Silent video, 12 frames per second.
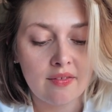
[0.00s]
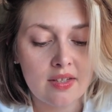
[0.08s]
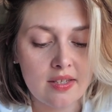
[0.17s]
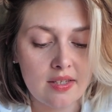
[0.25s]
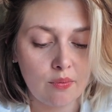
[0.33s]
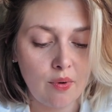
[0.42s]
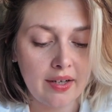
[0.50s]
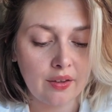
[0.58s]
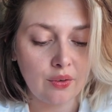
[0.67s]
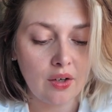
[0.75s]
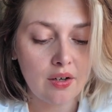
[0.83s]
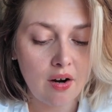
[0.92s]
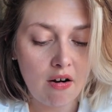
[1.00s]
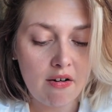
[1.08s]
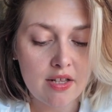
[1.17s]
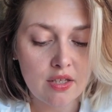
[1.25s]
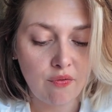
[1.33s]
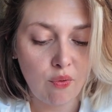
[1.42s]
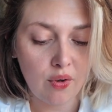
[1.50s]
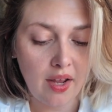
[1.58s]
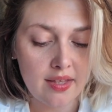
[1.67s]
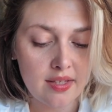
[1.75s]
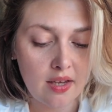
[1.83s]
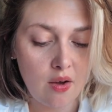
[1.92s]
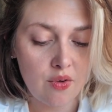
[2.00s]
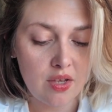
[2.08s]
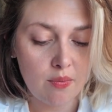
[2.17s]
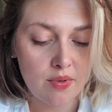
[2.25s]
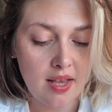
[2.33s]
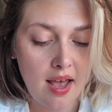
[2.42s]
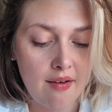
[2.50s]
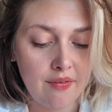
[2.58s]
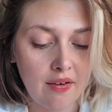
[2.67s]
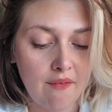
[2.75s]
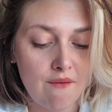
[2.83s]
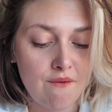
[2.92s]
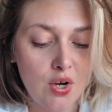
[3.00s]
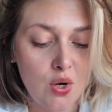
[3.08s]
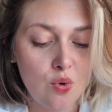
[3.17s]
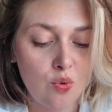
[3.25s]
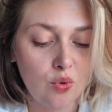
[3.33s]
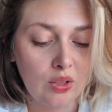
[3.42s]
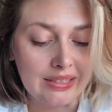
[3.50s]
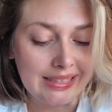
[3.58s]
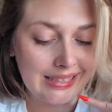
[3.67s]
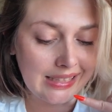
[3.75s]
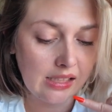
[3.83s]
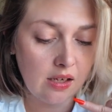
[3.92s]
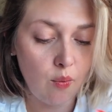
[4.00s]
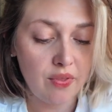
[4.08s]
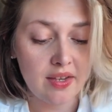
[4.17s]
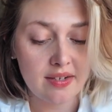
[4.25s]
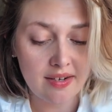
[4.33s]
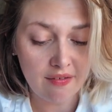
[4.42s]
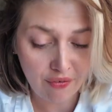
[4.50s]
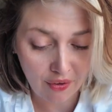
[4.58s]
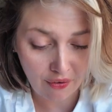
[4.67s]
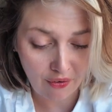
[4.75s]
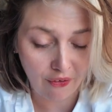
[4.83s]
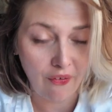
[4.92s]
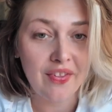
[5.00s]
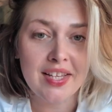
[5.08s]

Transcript: This is a regular occurrence. 4 nights ago, he was having phone with a different girl.